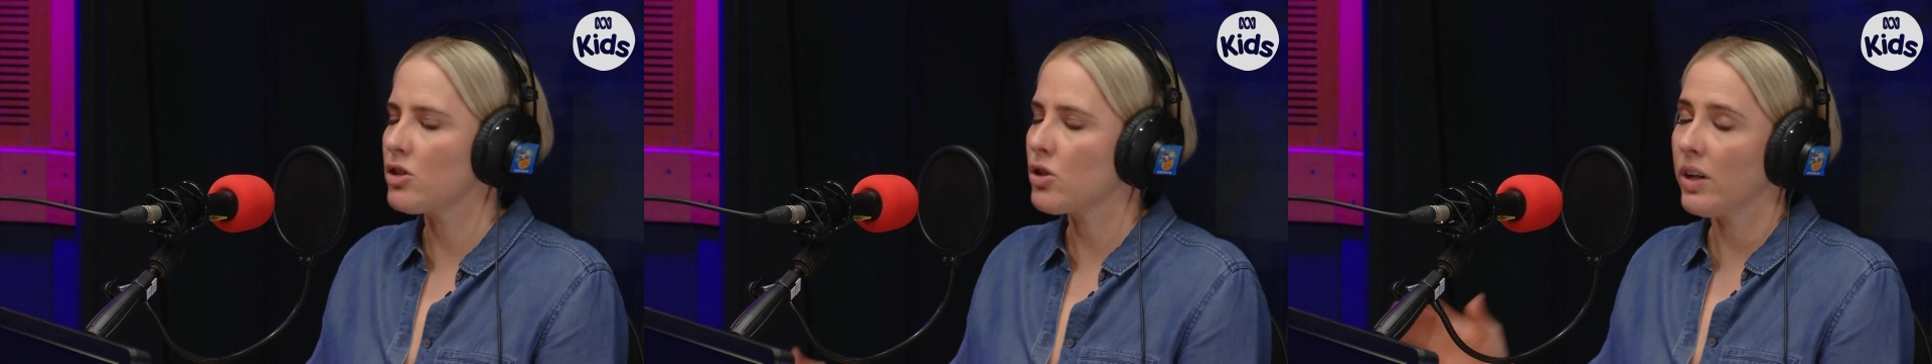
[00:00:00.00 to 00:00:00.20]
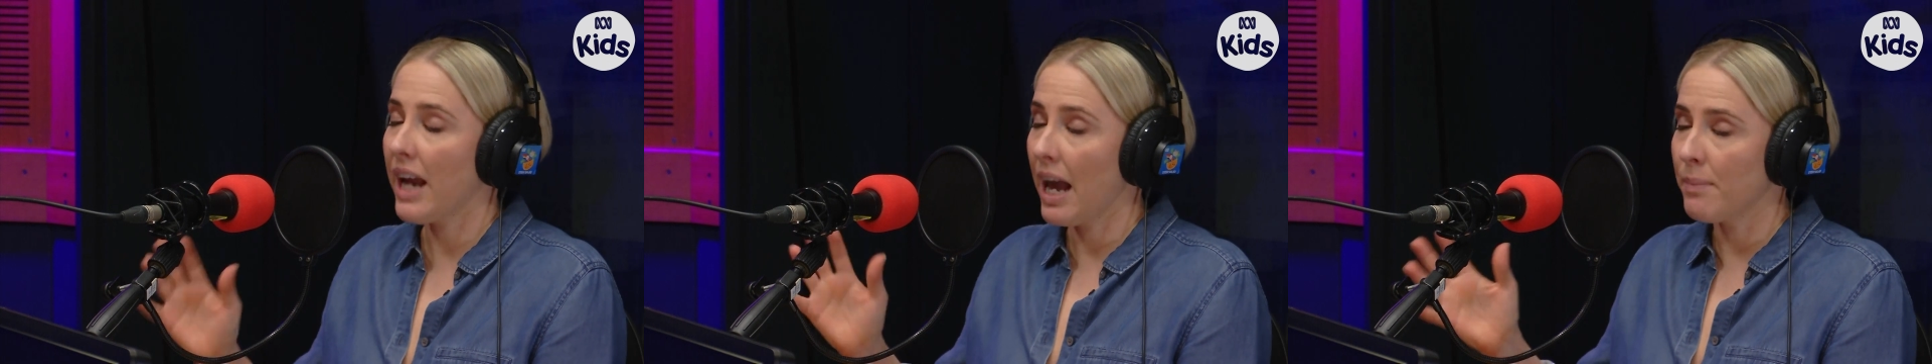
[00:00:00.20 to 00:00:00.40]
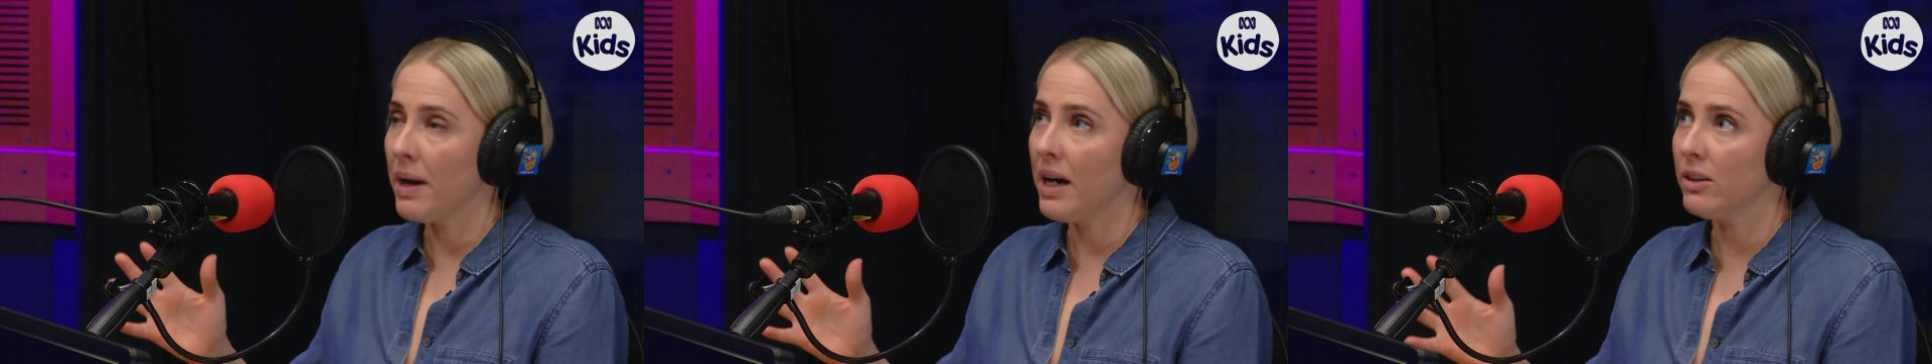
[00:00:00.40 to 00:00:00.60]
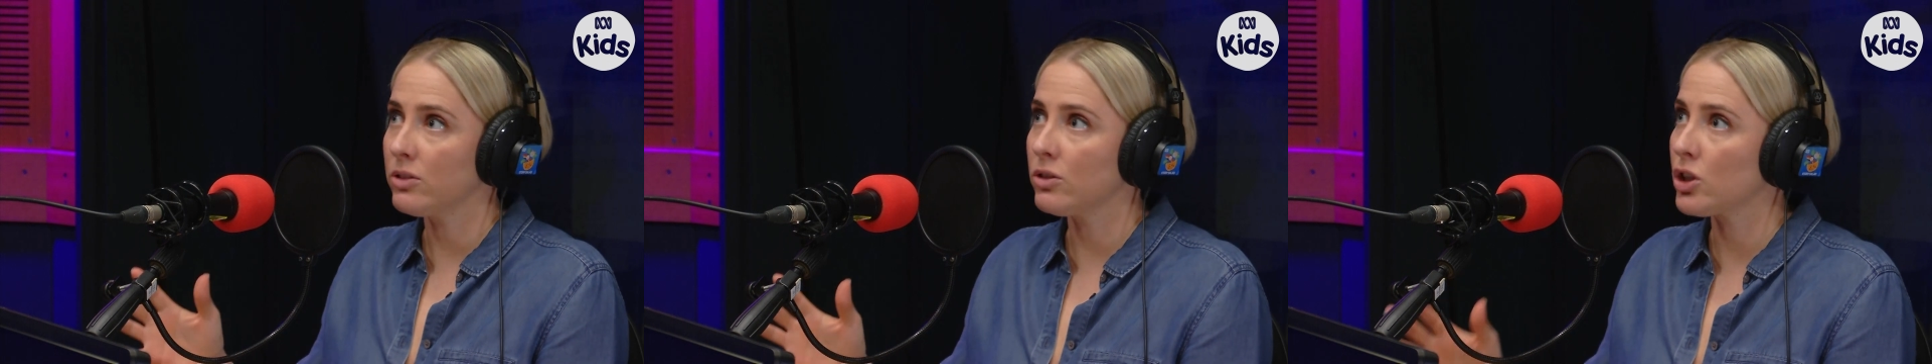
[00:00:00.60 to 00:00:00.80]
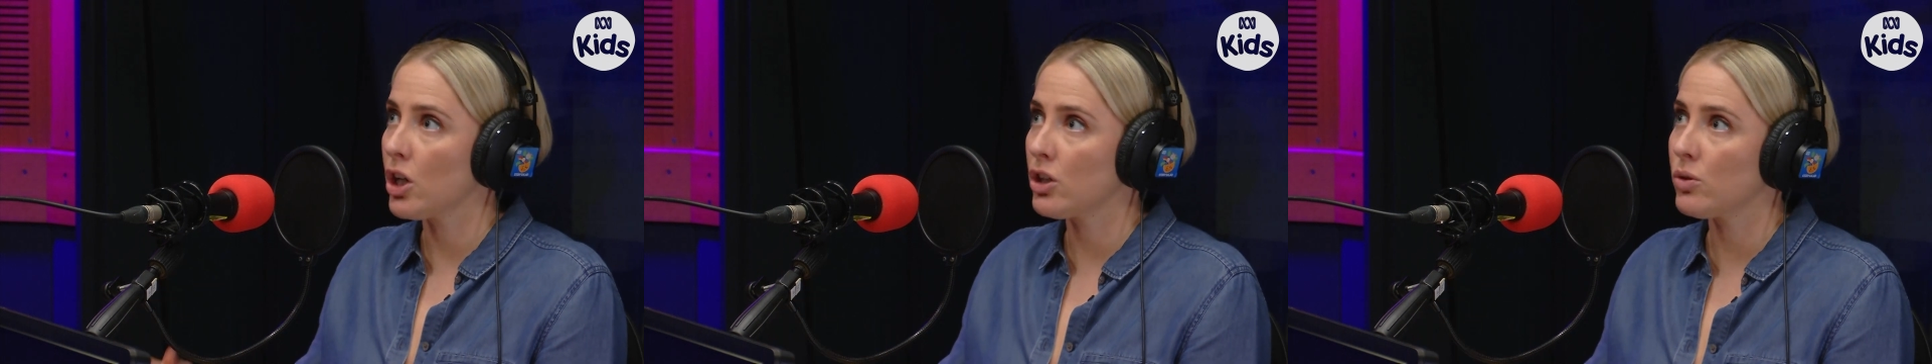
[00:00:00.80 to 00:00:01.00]
Amal
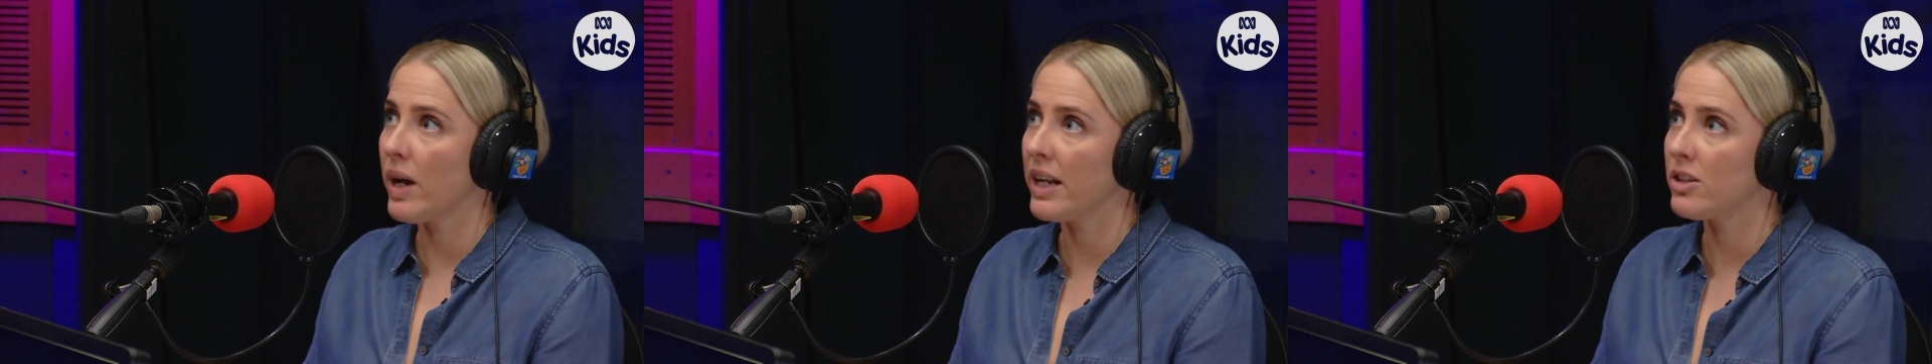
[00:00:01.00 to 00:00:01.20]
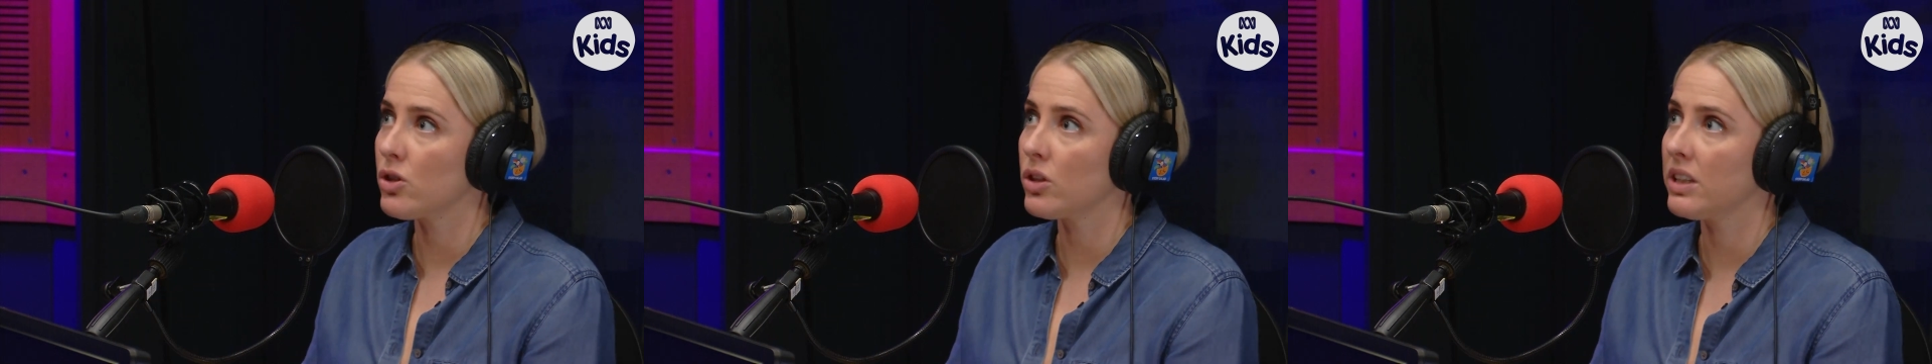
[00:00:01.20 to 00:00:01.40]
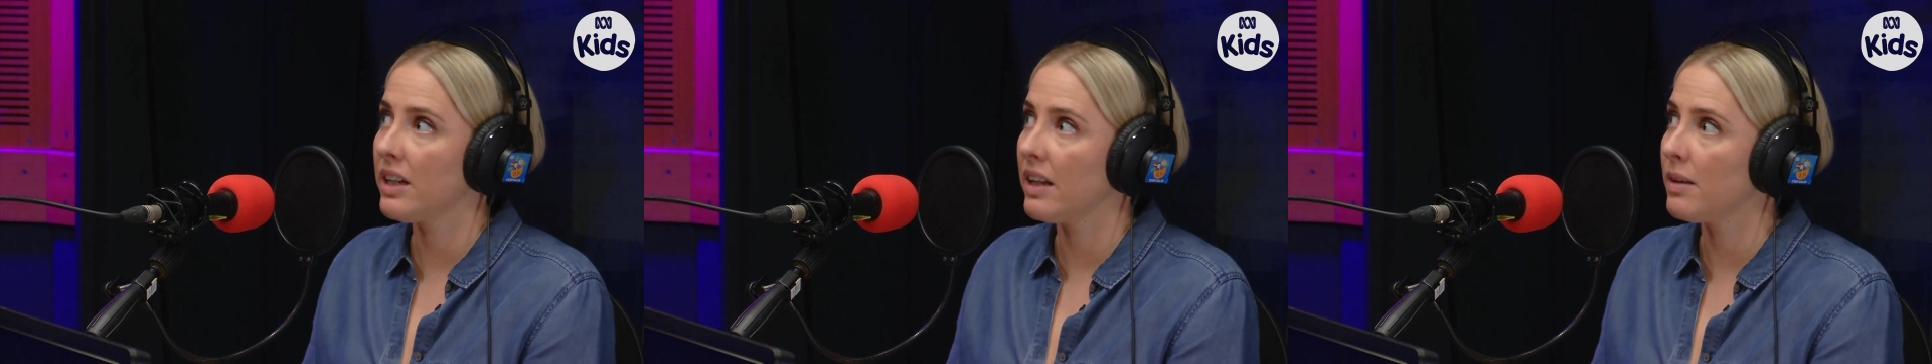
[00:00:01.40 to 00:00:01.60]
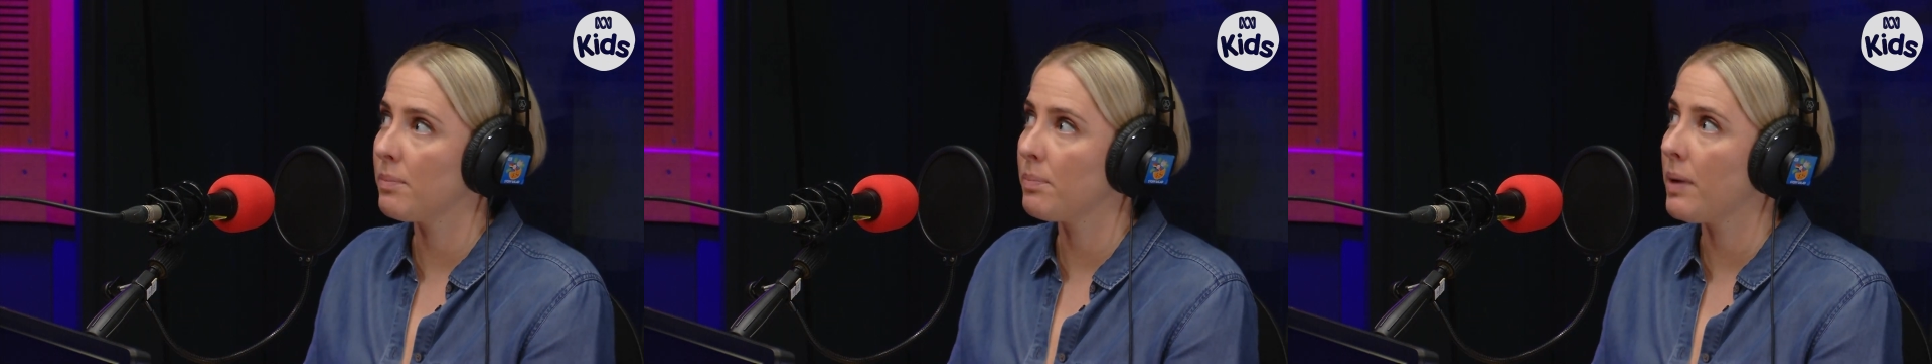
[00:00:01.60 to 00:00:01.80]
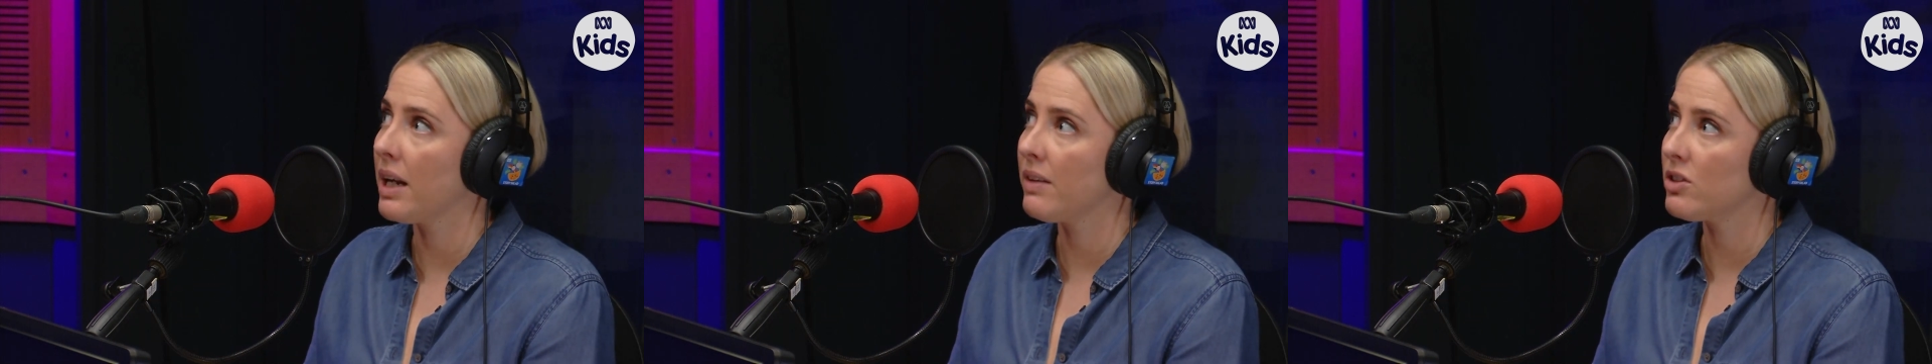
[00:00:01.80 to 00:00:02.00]
turned around and took another
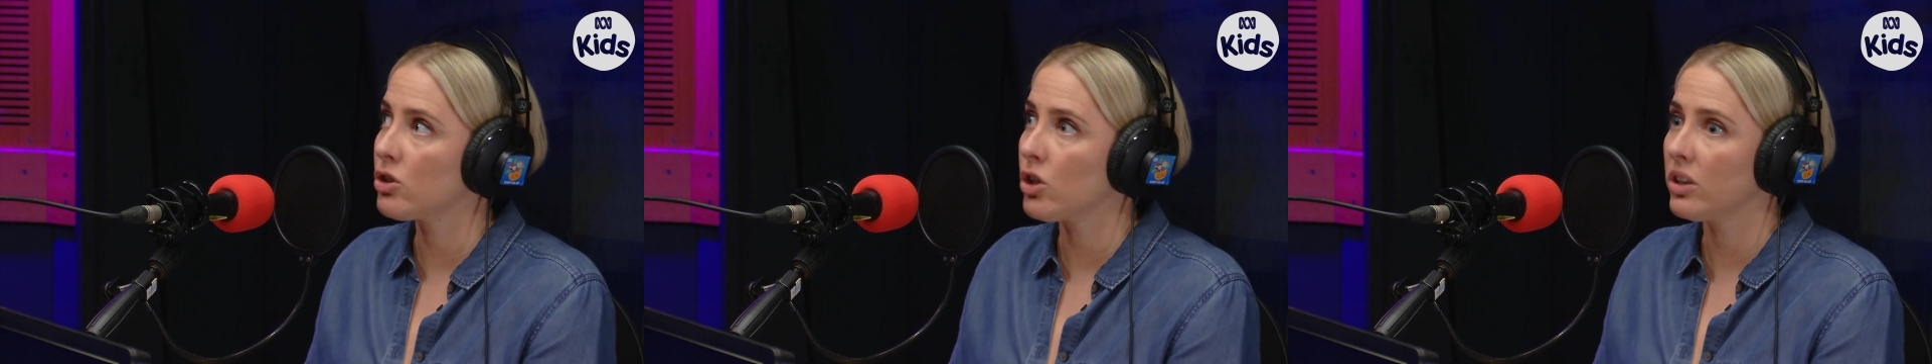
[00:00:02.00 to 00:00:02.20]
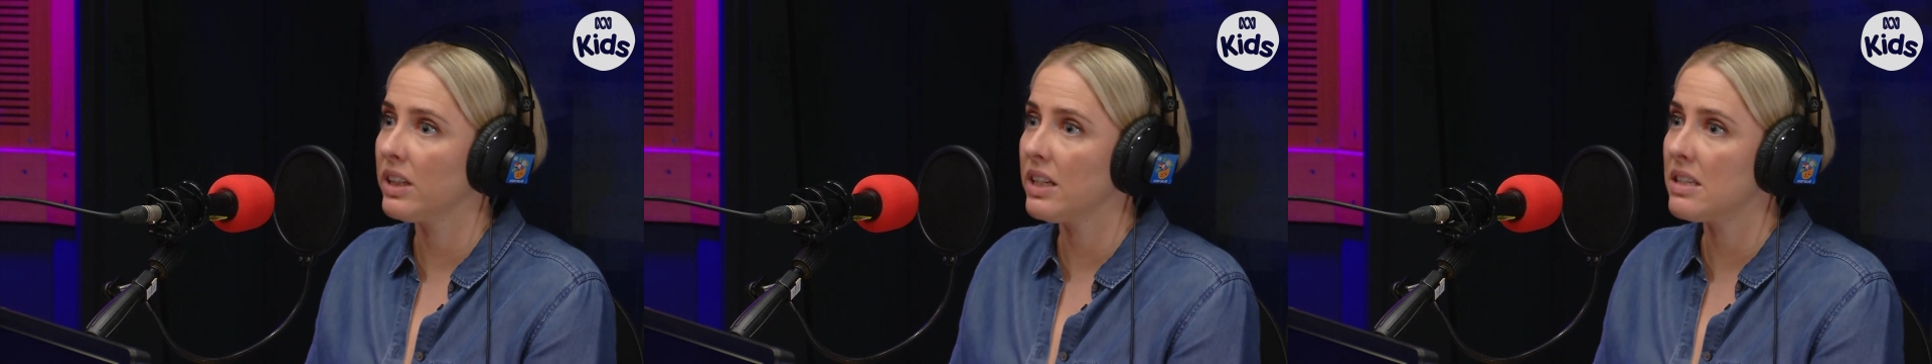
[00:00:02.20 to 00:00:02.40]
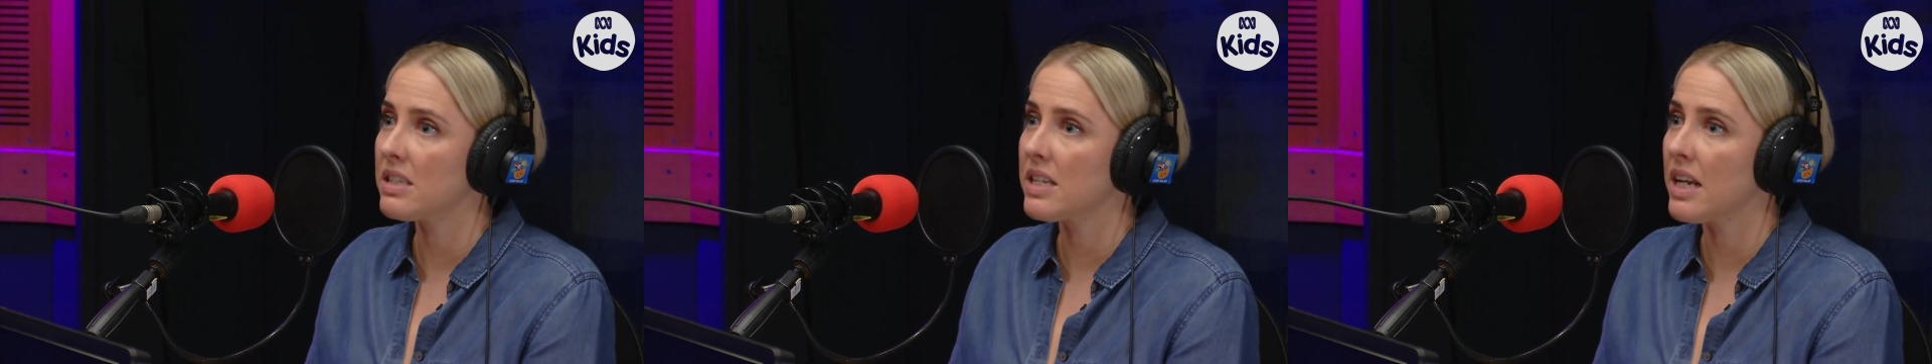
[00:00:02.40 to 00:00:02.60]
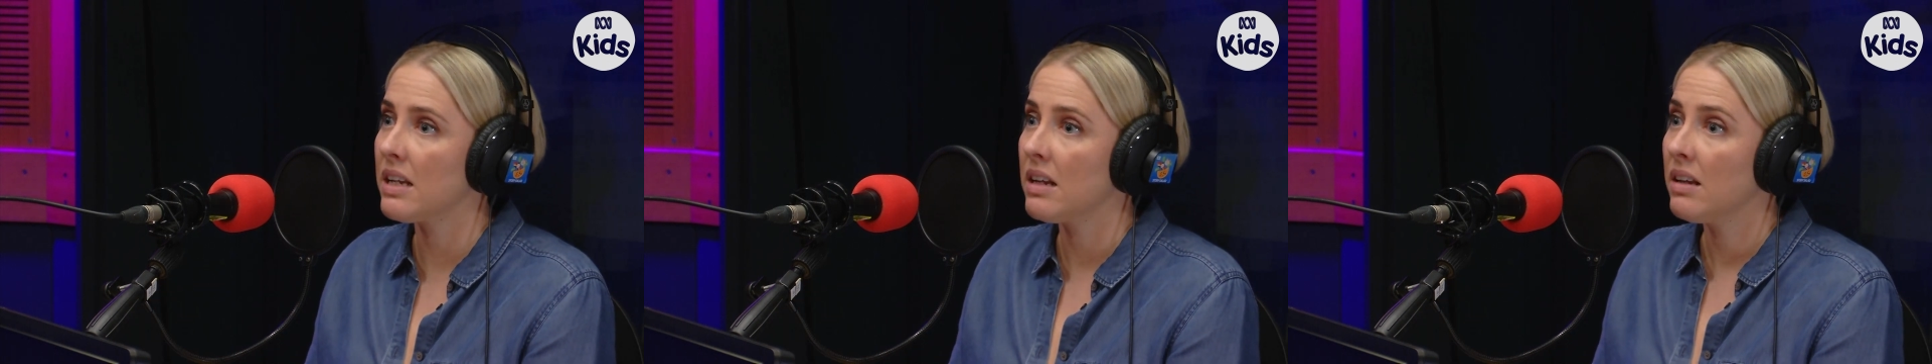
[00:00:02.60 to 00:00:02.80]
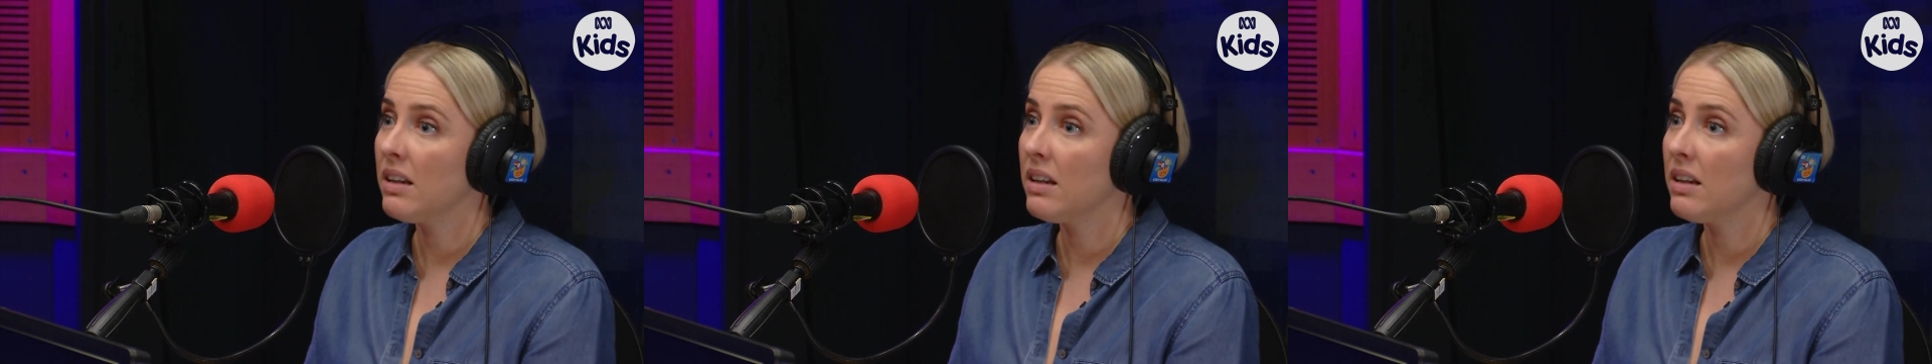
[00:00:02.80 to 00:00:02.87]
bite of his chocolate and said,